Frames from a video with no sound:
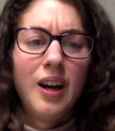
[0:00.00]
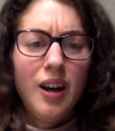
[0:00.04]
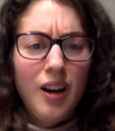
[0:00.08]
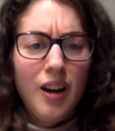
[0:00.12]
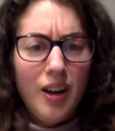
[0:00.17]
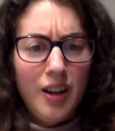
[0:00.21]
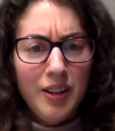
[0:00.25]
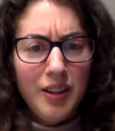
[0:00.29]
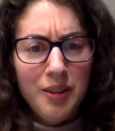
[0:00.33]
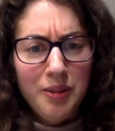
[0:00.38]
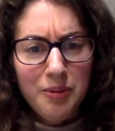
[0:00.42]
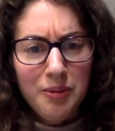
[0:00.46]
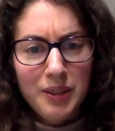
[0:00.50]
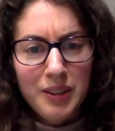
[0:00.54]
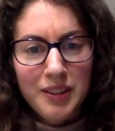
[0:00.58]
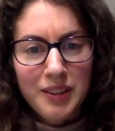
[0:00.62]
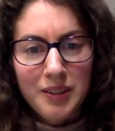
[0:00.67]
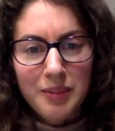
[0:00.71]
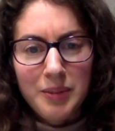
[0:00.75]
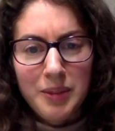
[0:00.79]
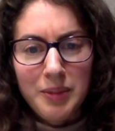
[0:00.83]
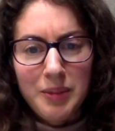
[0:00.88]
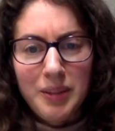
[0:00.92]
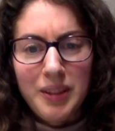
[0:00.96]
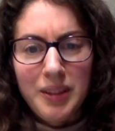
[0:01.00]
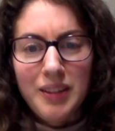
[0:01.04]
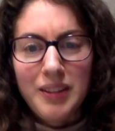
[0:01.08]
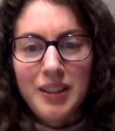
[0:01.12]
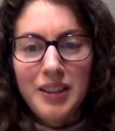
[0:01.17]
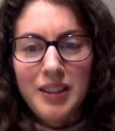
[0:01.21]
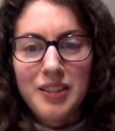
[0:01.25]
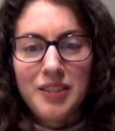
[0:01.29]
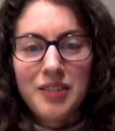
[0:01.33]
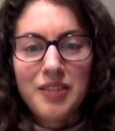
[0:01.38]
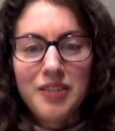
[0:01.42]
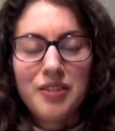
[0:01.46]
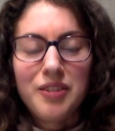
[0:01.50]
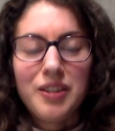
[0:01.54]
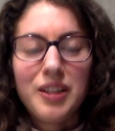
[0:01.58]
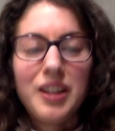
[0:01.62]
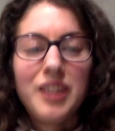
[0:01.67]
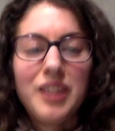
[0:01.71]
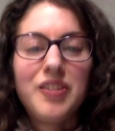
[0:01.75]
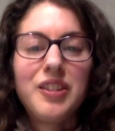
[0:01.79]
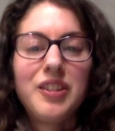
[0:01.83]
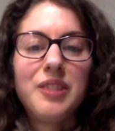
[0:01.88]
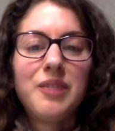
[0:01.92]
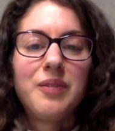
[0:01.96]
Audit risk minimization
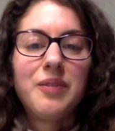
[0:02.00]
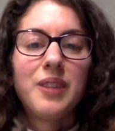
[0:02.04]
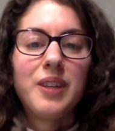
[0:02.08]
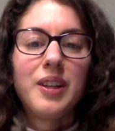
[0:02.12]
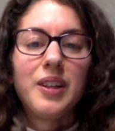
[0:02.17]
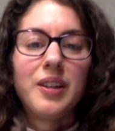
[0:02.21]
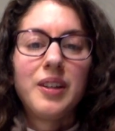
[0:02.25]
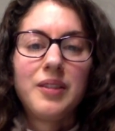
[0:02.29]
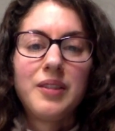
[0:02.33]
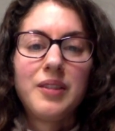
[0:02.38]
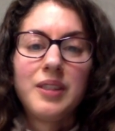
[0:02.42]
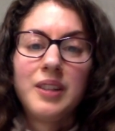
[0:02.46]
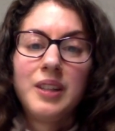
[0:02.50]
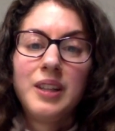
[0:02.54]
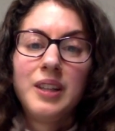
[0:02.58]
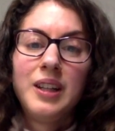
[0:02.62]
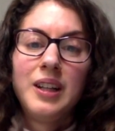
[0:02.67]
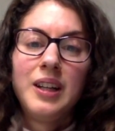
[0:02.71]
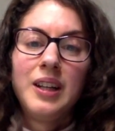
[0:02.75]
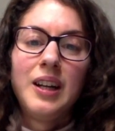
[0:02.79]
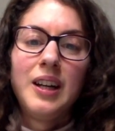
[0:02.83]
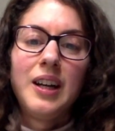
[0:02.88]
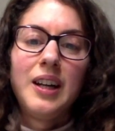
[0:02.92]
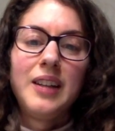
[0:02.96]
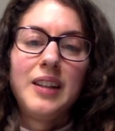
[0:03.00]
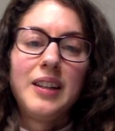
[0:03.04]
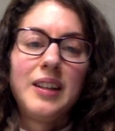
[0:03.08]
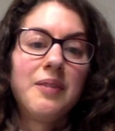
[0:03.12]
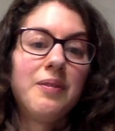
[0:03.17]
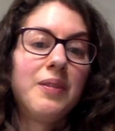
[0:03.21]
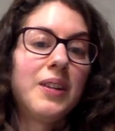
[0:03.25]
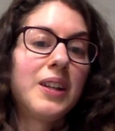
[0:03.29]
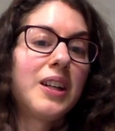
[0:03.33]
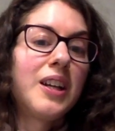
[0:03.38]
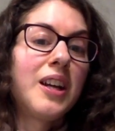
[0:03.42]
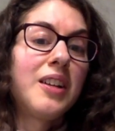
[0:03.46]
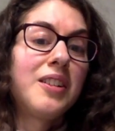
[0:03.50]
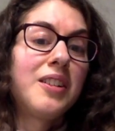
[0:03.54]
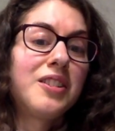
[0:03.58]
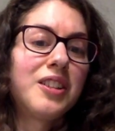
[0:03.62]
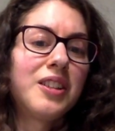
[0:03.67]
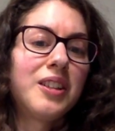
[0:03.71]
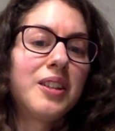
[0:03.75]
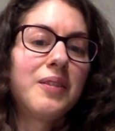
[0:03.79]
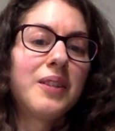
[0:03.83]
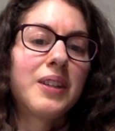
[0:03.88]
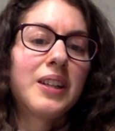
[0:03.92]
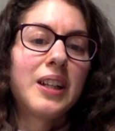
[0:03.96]
strategy involves
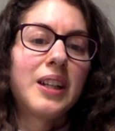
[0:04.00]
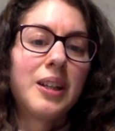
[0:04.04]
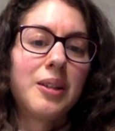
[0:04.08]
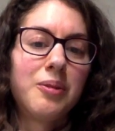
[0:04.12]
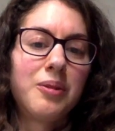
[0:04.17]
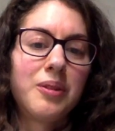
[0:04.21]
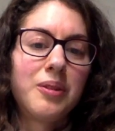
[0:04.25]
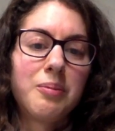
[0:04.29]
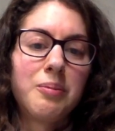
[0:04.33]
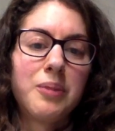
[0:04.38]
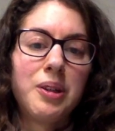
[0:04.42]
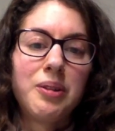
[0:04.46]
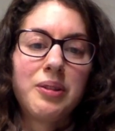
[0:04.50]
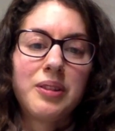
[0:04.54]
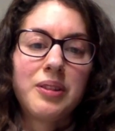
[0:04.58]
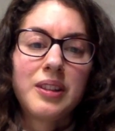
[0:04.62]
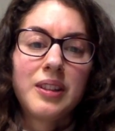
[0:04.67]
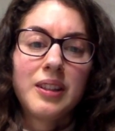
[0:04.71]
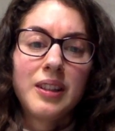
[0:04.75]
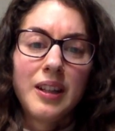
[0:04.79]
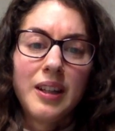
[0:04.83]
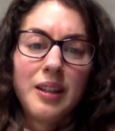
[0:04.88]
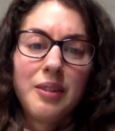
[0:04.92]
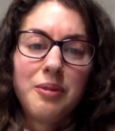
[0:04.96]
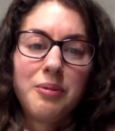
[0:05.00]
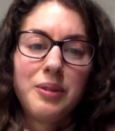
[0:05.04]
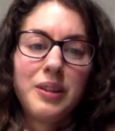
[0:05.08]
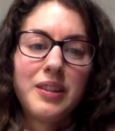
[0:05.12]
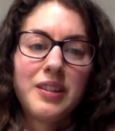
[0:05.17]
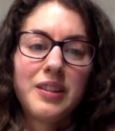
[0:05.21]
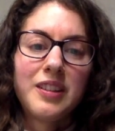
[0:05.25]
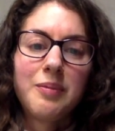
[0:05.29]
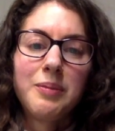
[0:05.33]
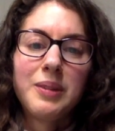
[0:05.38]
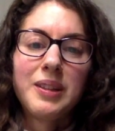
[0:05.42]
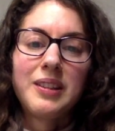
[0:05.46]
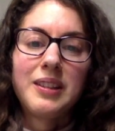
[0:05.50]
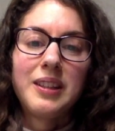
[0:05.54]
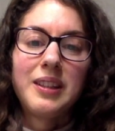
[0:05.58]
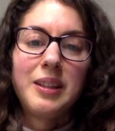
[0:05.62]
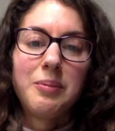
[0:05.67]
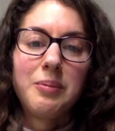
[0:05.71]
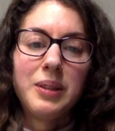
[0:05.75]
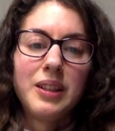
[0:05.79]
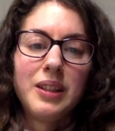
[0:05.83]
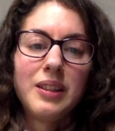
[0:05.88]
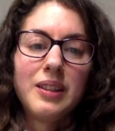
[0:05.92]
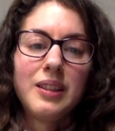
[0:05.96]
identification of accounts most at risk of
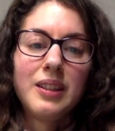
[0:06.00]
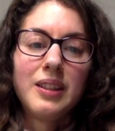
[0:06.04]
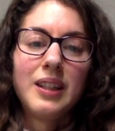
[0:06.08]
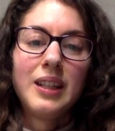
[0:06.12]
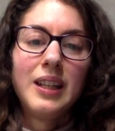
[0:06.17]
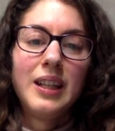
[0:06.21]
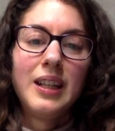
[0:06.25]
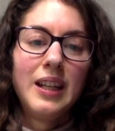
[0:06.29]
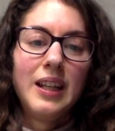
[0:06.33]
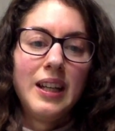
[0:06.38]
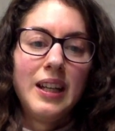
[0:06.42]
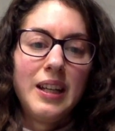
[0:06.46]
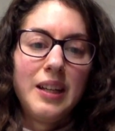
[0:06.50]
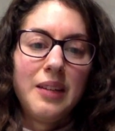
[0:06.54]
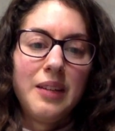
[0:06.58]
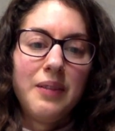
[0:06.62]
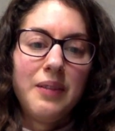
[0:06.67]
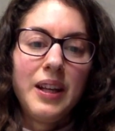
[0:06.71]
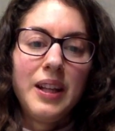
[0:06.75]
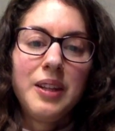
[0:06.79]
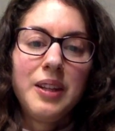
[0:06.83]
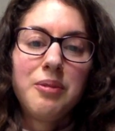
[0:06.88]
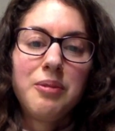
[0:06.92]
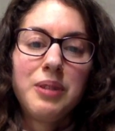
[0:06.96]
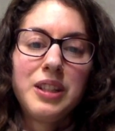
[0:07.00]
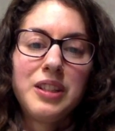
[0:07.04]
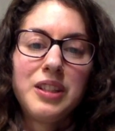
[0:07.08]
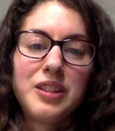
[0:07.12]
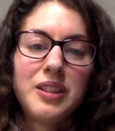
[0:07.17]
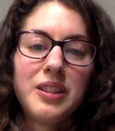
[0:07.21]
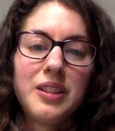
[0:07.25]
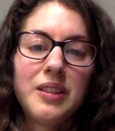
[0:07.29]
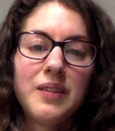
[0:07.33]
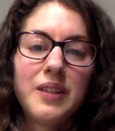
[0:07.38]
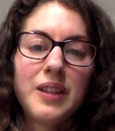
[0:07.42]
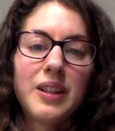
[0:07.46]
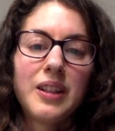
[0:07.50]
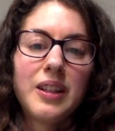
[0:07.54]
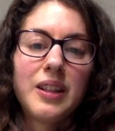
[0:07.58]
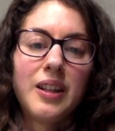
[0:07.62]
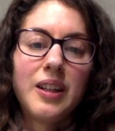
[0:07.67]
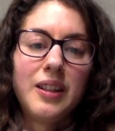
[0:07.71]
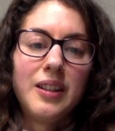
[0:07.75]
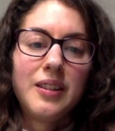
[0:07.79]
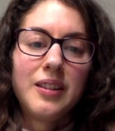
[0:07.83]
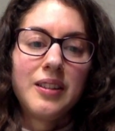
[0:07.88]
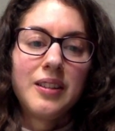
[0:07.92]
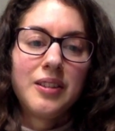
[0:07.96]
misstatement, an evaluation of the
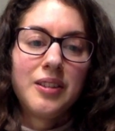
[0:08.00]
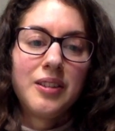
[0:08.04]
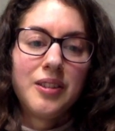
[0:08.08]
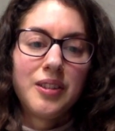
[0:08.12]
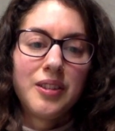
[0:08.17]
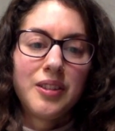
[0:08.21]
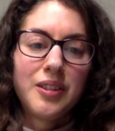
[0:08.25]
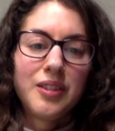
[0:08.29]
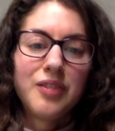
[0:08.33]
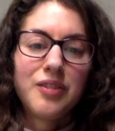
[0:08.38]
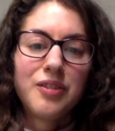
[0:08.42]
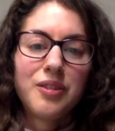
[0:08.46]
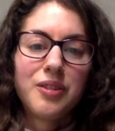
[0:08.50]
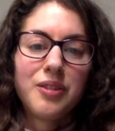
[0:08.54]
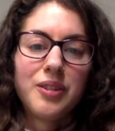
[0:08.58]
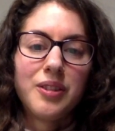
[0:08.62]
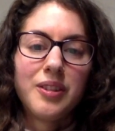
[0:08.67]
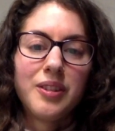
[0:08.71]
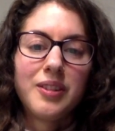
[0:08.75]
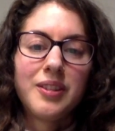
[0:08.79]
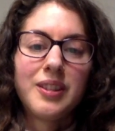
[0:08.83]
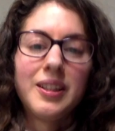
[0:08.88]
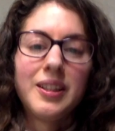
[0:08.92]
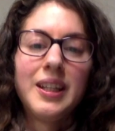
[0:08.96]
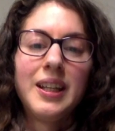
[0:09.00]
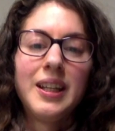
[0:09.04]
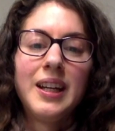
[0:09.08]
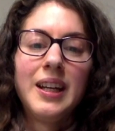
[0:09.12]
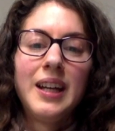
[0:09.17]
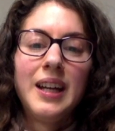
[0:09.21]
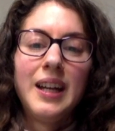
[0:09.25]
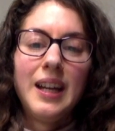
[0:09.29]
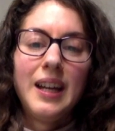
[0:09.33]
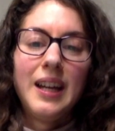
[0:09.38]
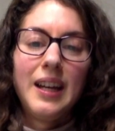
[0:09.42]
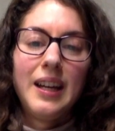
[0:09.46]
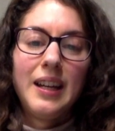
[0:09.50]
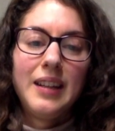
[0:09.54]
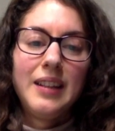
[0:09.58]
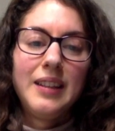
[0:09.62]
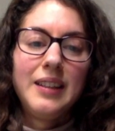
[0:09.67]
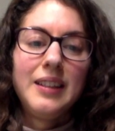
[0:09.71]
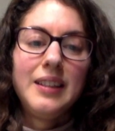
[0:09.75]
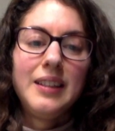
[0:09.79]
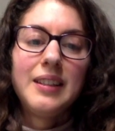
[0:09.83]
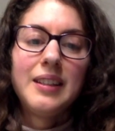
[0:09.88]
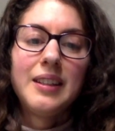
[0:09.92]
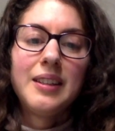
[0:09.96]
client's internal controls, and
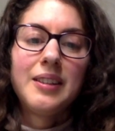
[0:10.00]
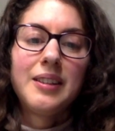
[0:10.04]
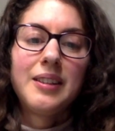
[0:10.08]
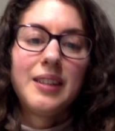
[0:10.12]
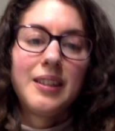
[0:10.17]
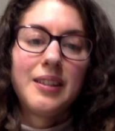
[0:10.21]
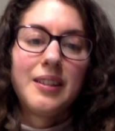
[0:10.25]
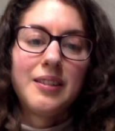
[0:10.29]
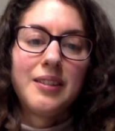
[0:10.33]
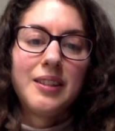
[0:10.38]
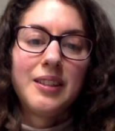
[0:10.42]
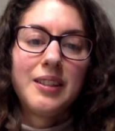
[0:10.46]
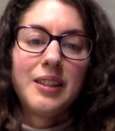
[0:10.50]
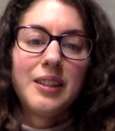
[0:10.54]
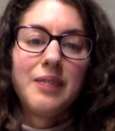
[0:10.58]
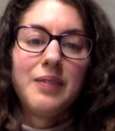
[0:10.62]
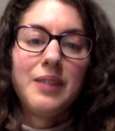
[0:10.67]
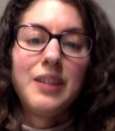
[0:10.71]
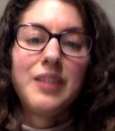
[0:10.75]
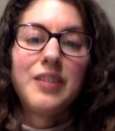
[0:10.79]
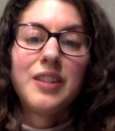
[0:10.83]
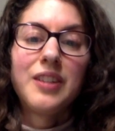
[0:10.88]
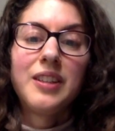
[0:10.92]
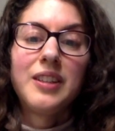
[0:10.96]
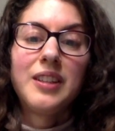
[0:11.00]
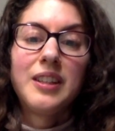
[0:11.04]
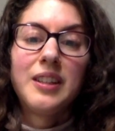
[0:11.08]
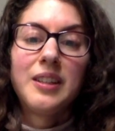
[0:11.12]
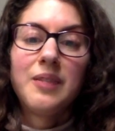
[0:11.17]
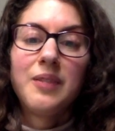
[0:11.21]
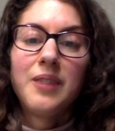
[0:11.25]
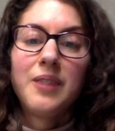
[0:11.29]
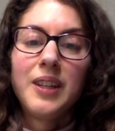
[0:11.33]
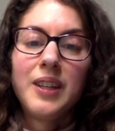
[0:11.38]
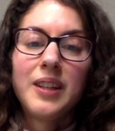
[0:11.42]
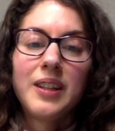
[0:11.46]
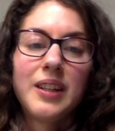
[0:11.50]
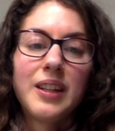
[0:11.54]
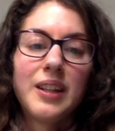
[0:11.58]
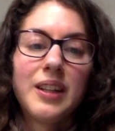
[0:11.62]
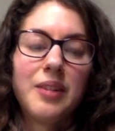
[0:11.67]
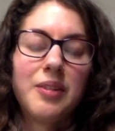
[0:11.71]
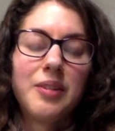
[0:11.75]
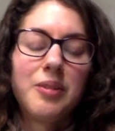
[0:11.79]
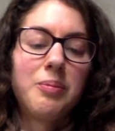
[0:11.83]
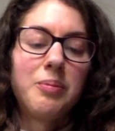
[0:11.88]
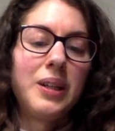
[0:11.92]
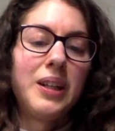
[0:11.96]
detailed testing of each identified
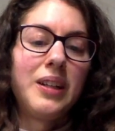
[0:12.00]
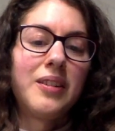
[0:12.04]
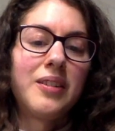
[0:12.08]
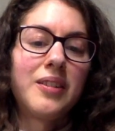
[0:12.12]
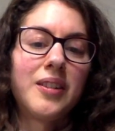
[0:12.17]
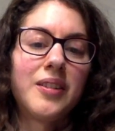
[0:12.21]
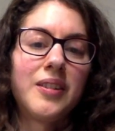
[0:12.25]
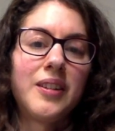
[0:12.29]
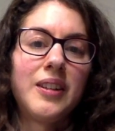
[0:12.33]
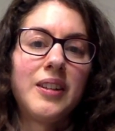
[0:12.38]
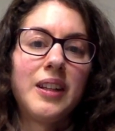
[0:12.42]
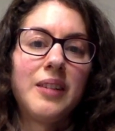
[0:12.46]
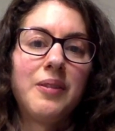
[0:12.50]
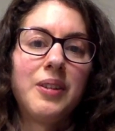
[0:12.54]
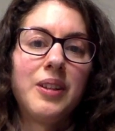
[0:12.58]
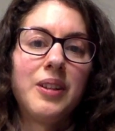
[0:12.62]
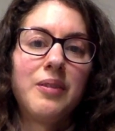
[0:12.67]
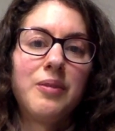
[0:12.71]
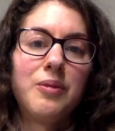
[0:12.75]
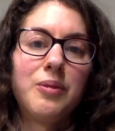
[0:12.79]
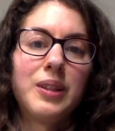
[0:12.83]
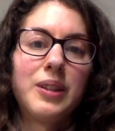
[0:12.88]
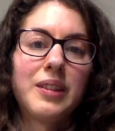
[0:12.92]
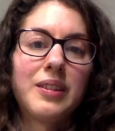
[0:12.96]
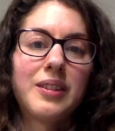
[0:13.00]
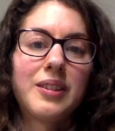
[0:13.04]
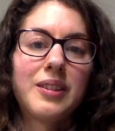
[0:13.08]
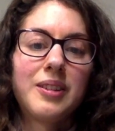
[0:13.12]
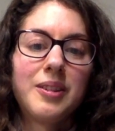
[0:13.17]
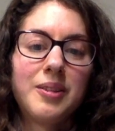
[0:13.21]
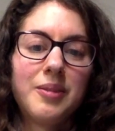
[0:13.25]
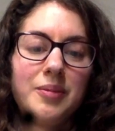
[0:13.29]
account based on the level of risk.